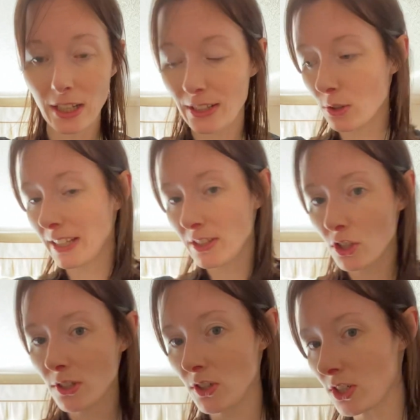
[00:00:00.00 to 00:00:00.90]
literally
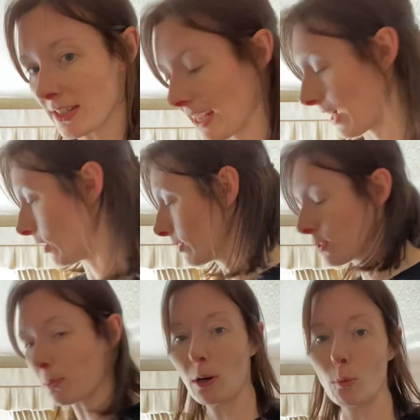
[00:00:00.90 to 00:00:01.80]
just here on the
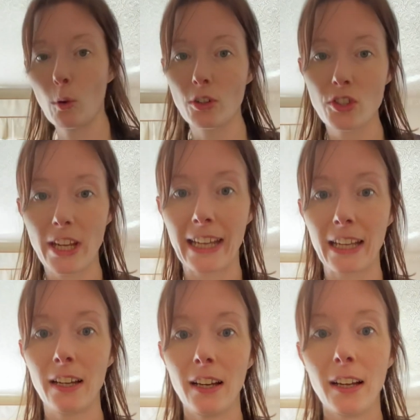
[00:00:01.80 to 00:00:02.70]
spot
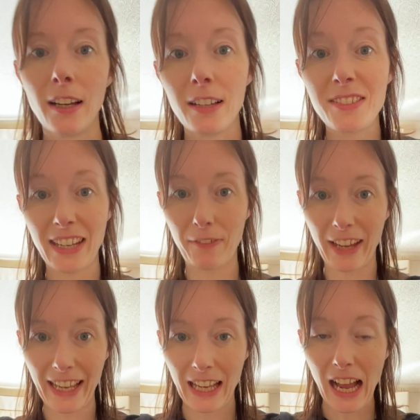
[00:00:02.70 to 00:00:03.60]
watching TV.